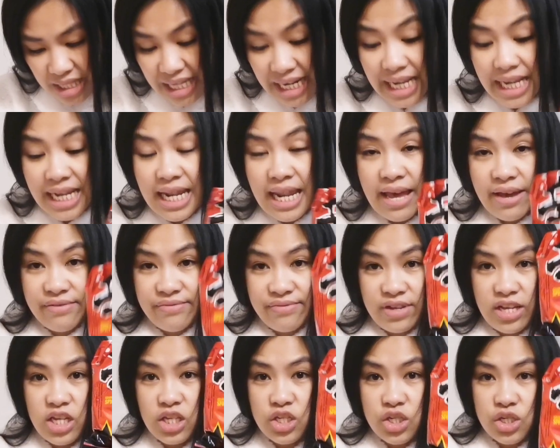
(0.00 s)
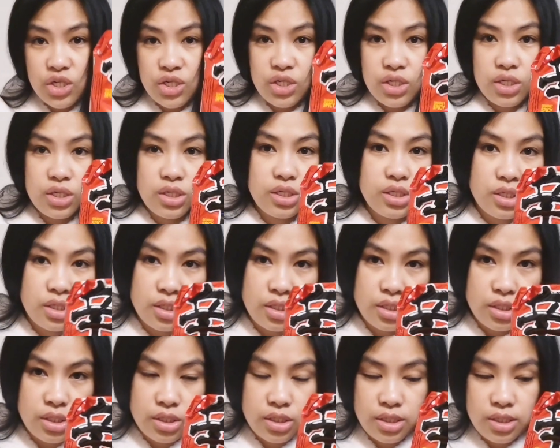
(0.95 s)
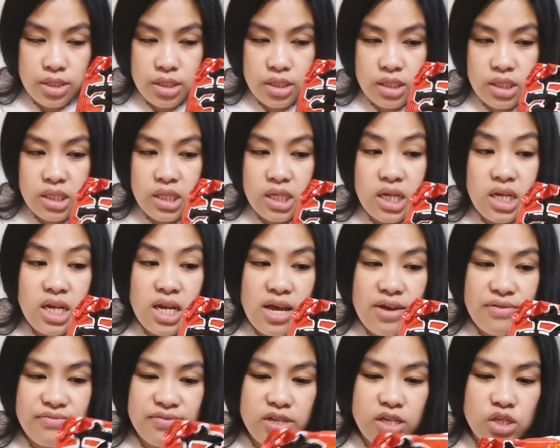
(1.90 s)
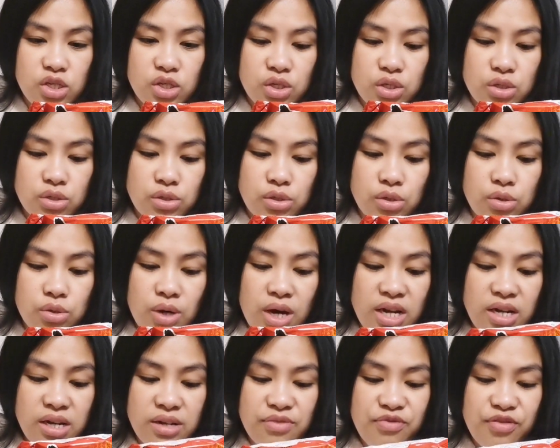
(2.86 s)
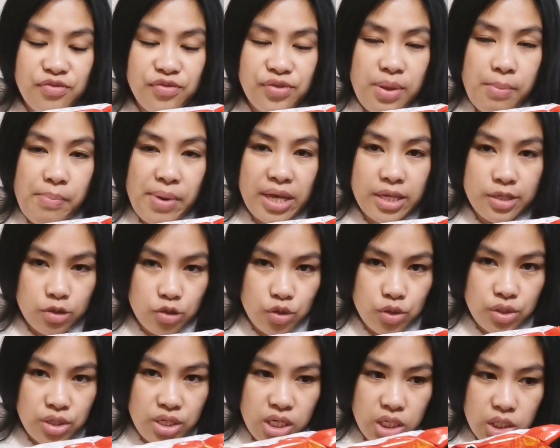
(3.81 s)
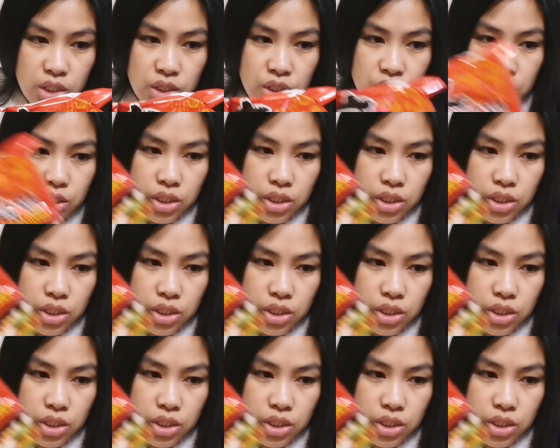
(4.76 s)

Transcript: three lev each. Three lev each. So 150 pesos each.